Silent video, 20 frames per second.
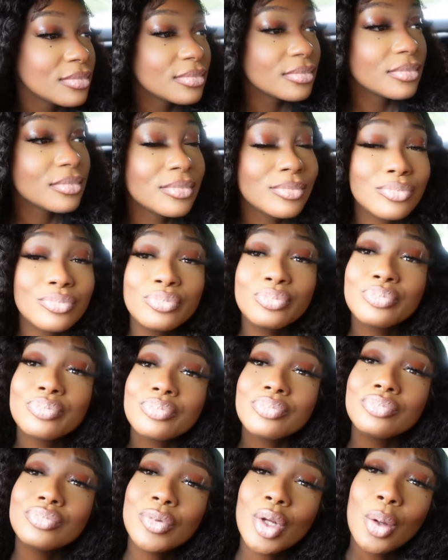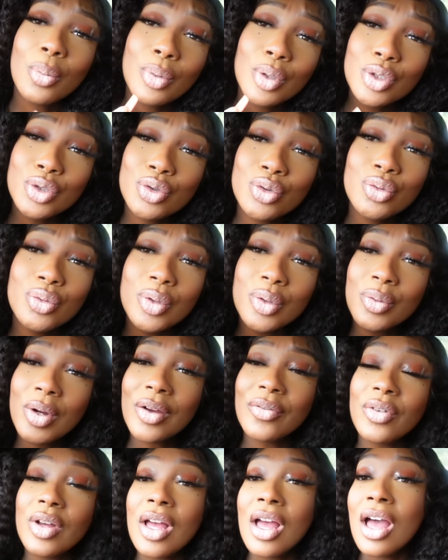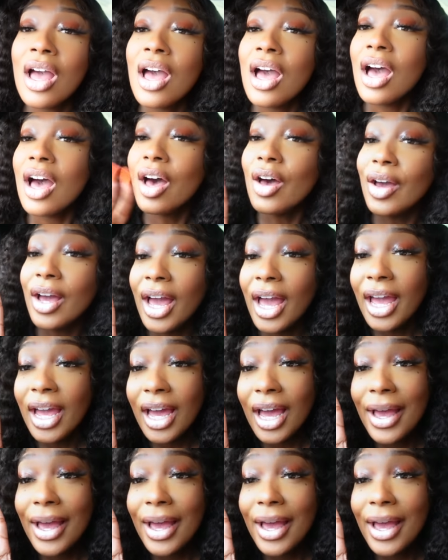just say that hoe wrong, you right from the start. Okay,